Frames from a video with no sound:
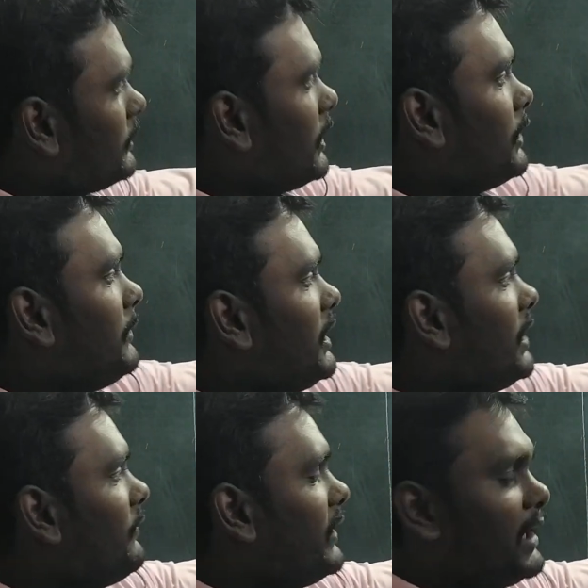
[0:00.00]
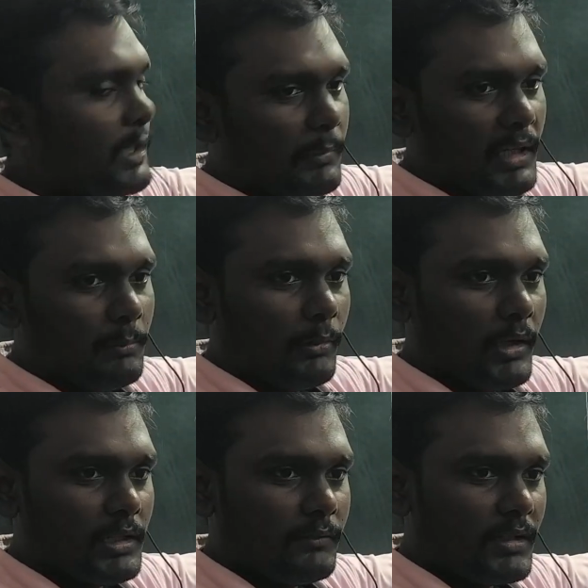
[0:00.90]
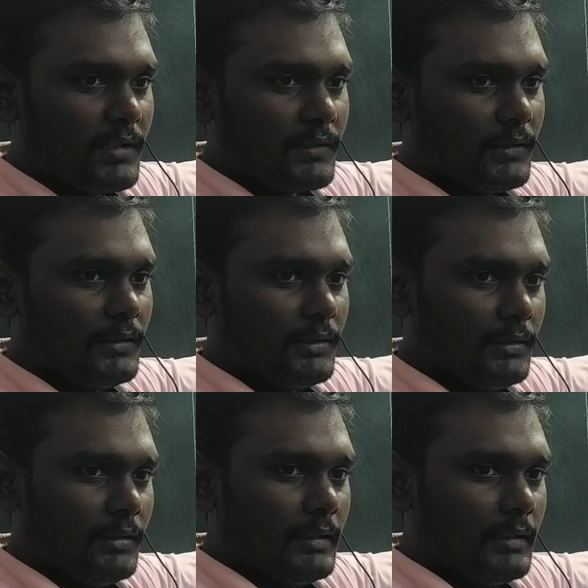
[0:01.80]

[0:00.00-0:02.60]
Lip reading: there will be infinitely many points which is in